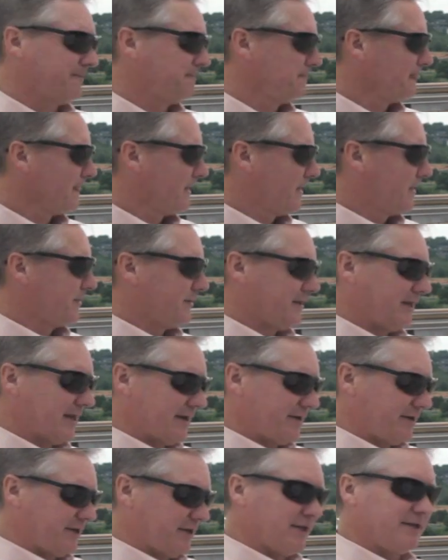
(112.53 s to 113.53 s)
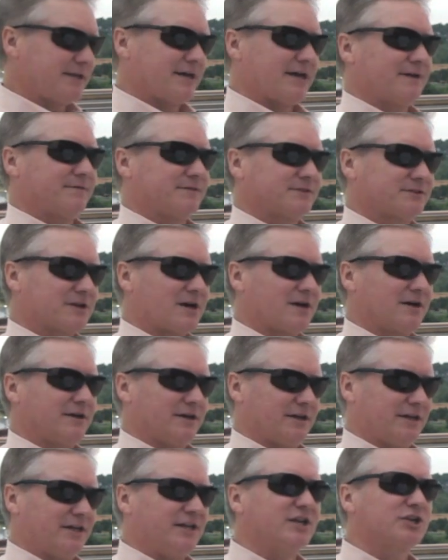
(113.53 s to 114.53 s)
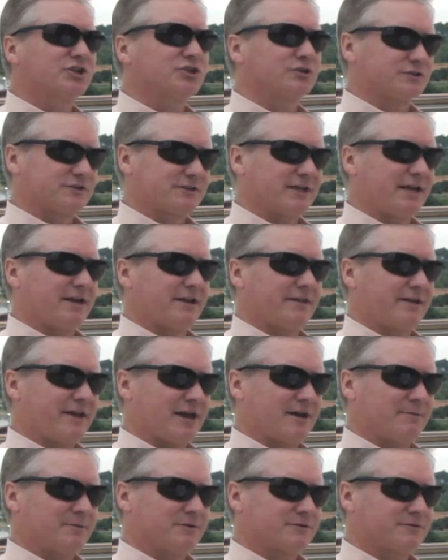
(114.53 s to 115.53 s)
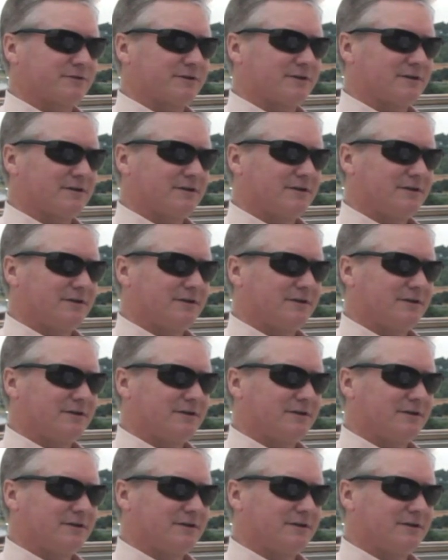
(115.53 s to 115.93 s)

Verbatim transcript: And we've demonstrated with our technology the ability to